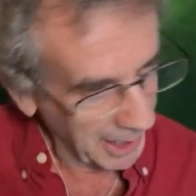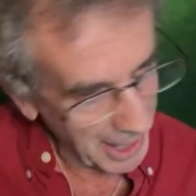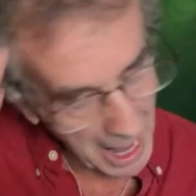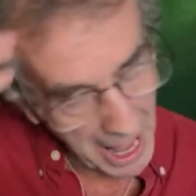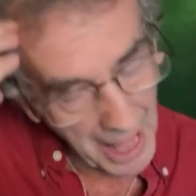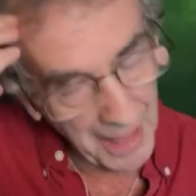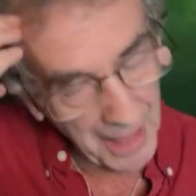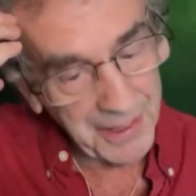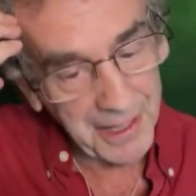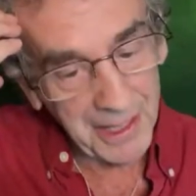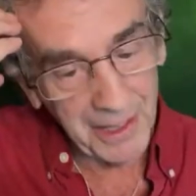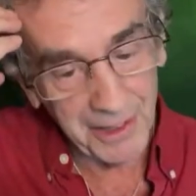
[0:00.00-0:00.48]

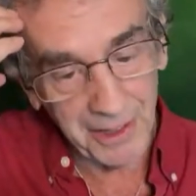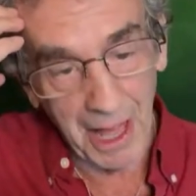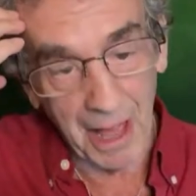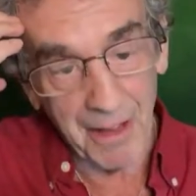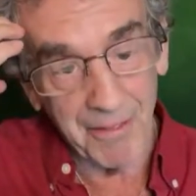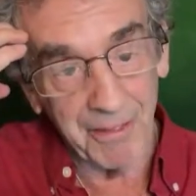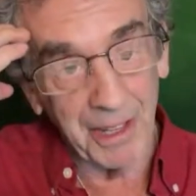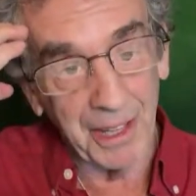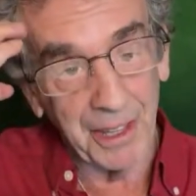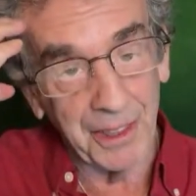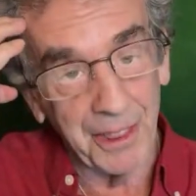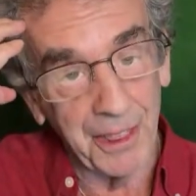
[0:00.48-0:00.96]
on the
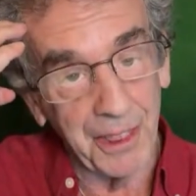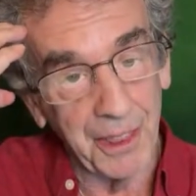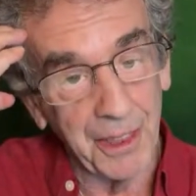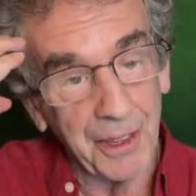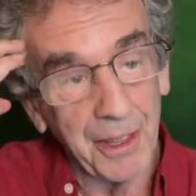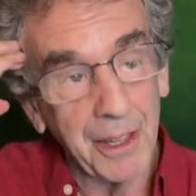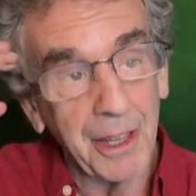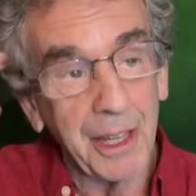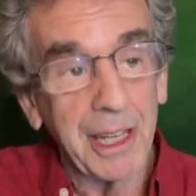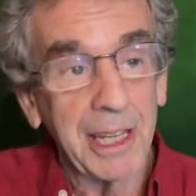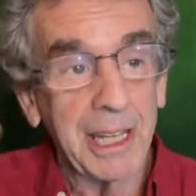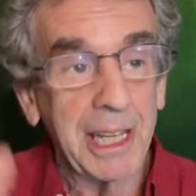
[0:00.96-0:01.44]
11th
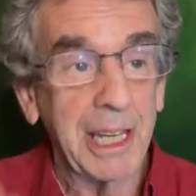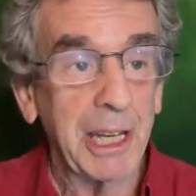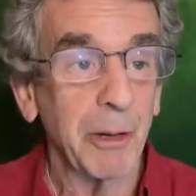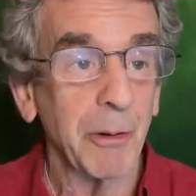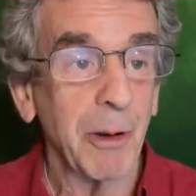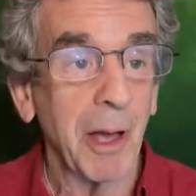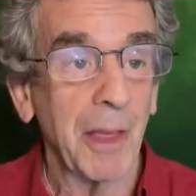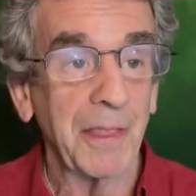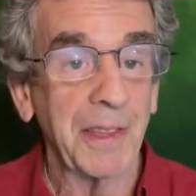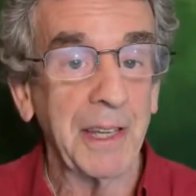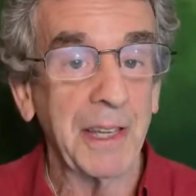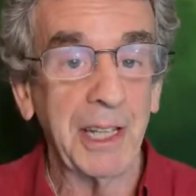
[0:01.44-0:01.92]
here
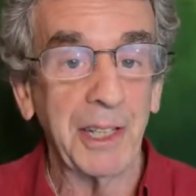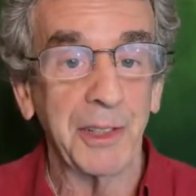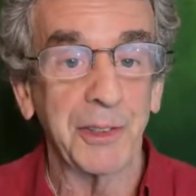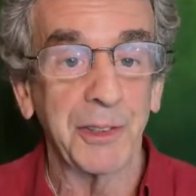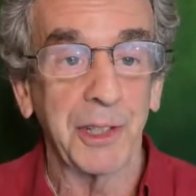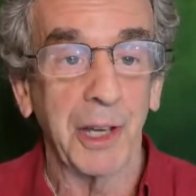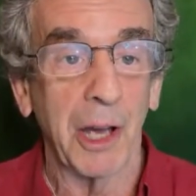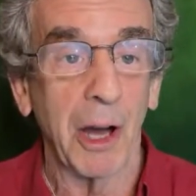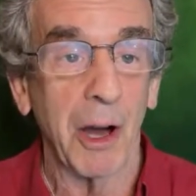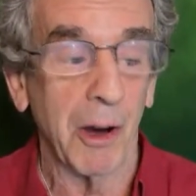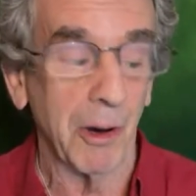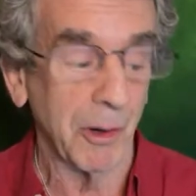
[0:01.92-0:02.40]
on the
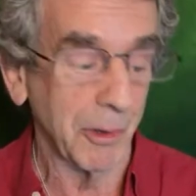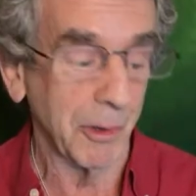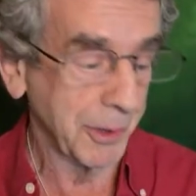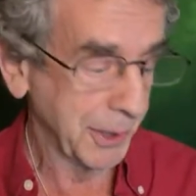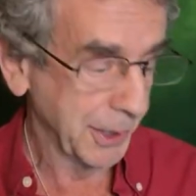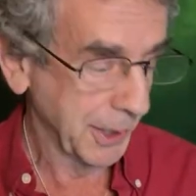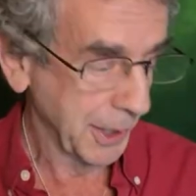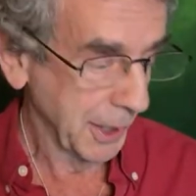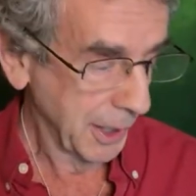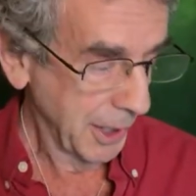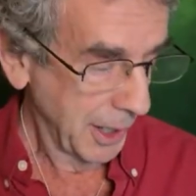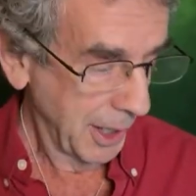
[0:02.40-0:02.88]
East
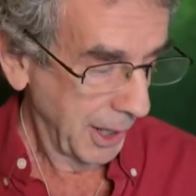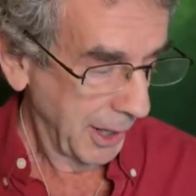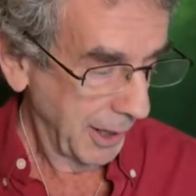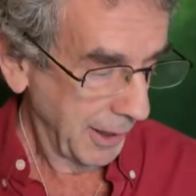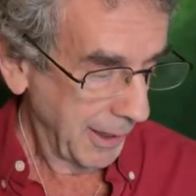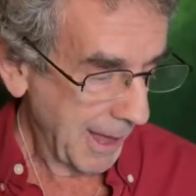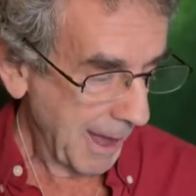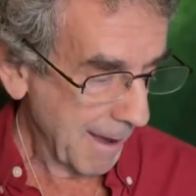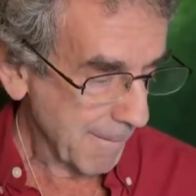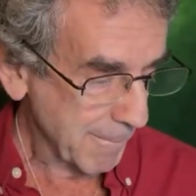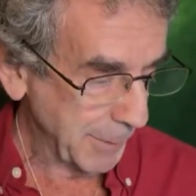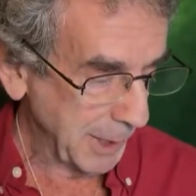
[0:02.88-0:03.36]
Coast.
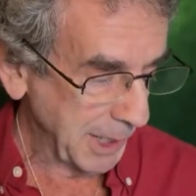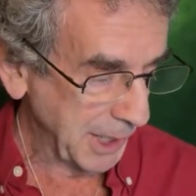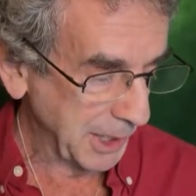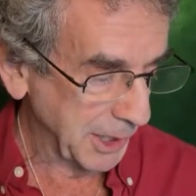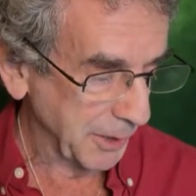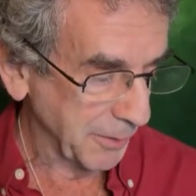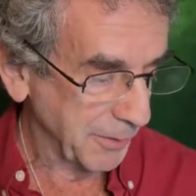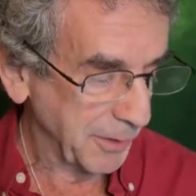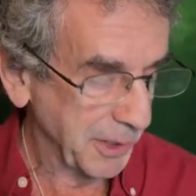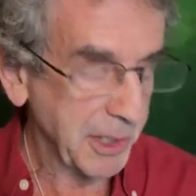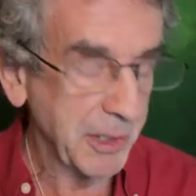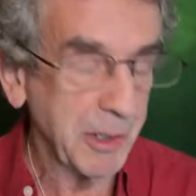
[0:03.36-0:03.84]
That means
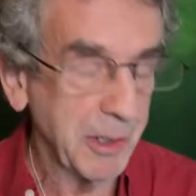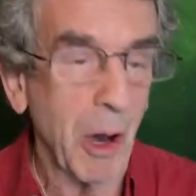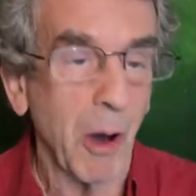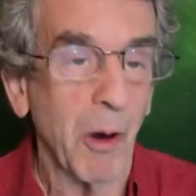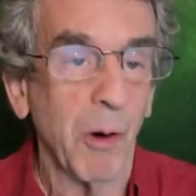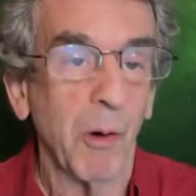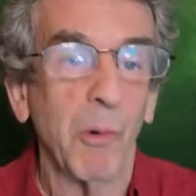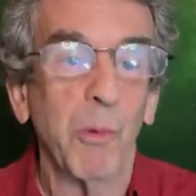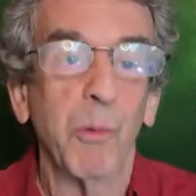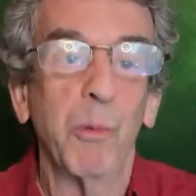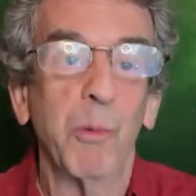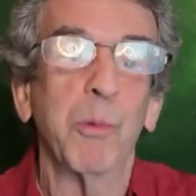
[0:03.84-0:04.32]
if you
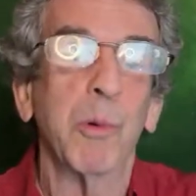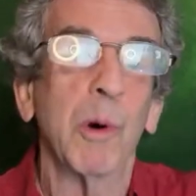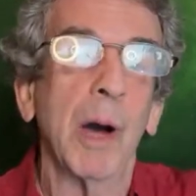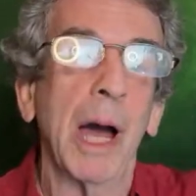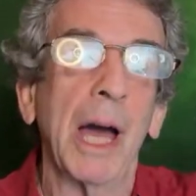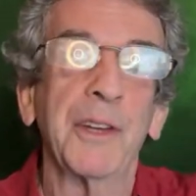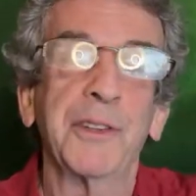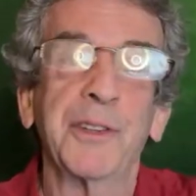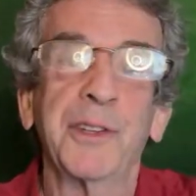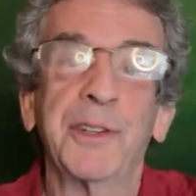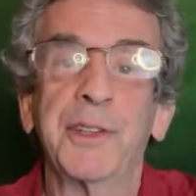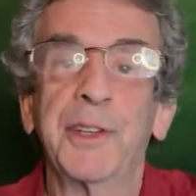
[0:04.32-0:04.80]
go
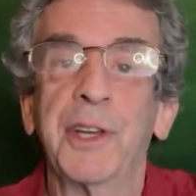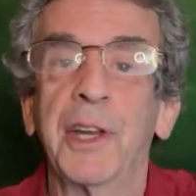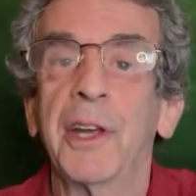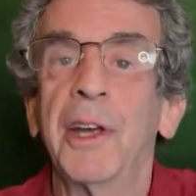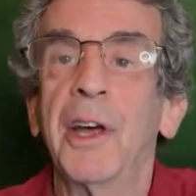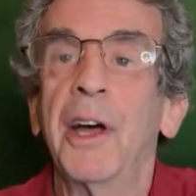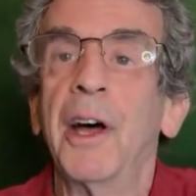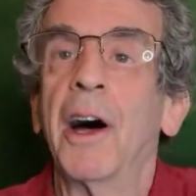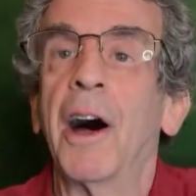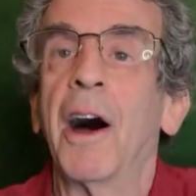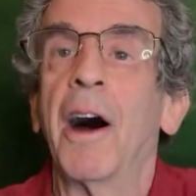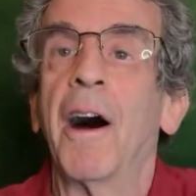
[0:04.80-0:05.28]
west
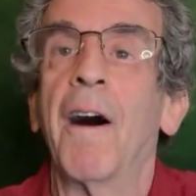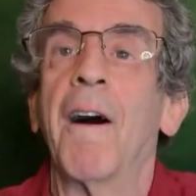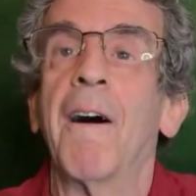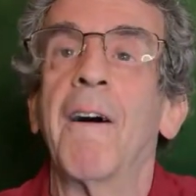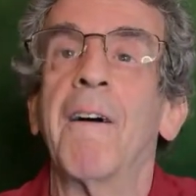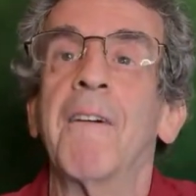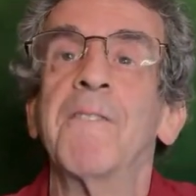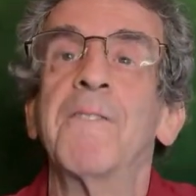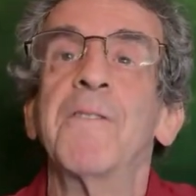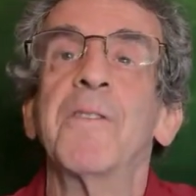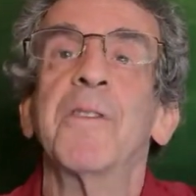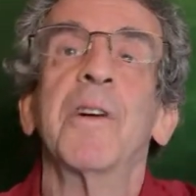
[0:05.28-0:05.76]

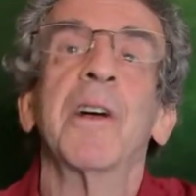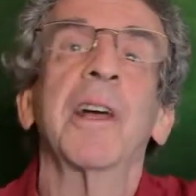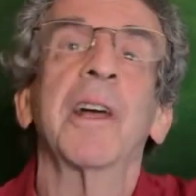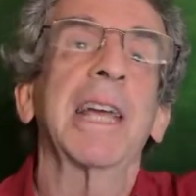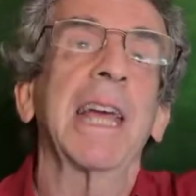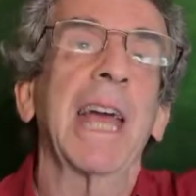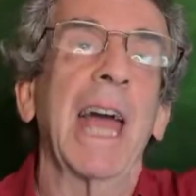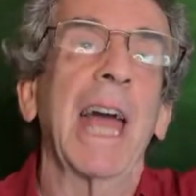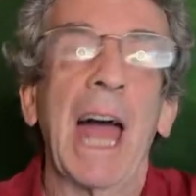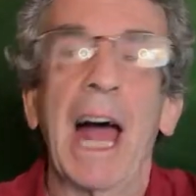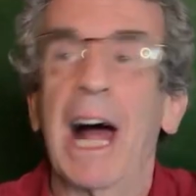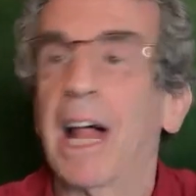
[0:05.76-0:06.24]
of
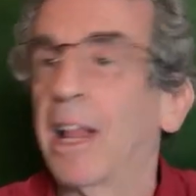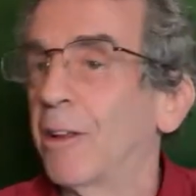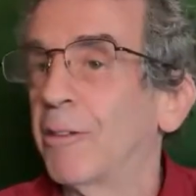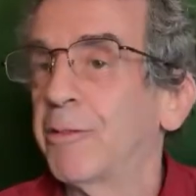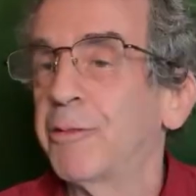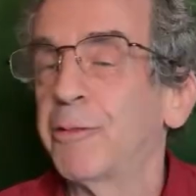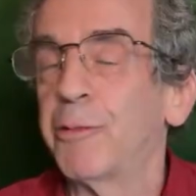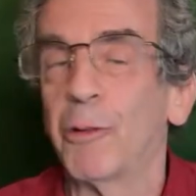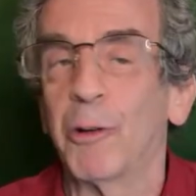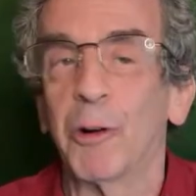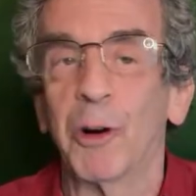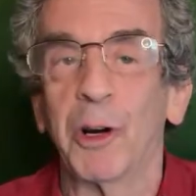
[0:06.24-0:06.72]

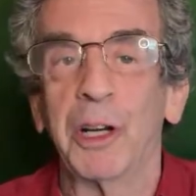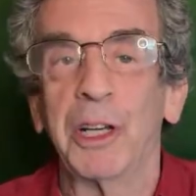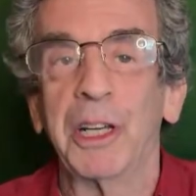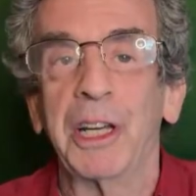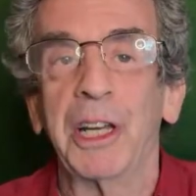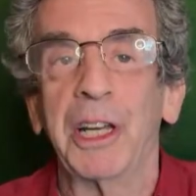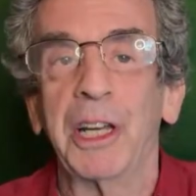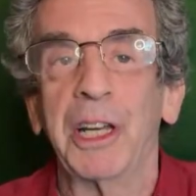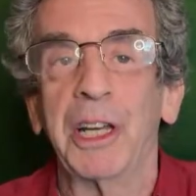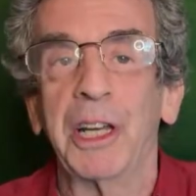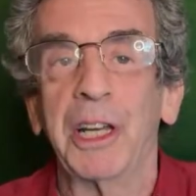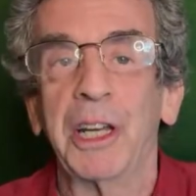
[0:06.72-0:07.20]

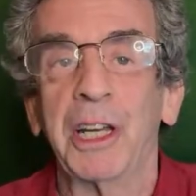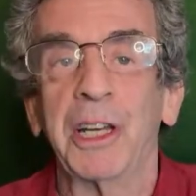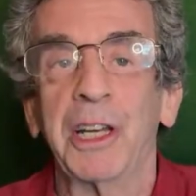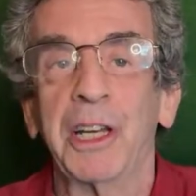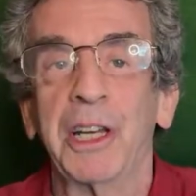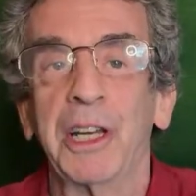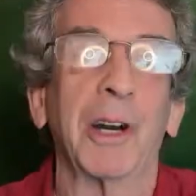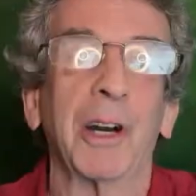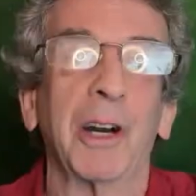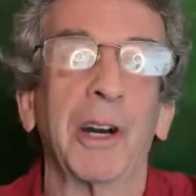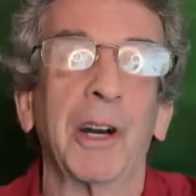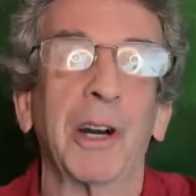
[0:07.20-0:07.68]
California and
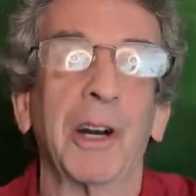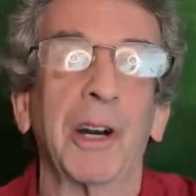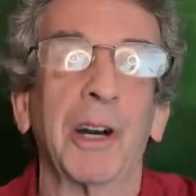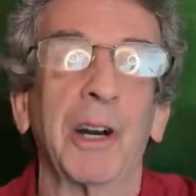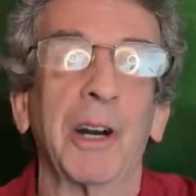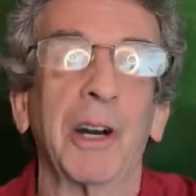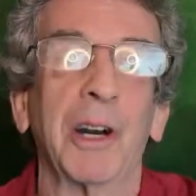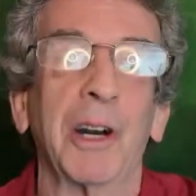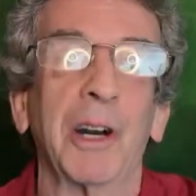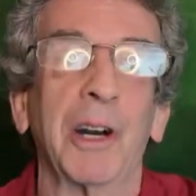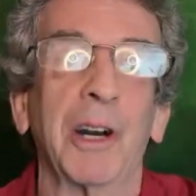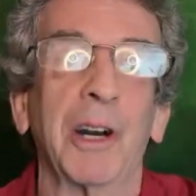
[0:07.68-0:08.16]
Oregon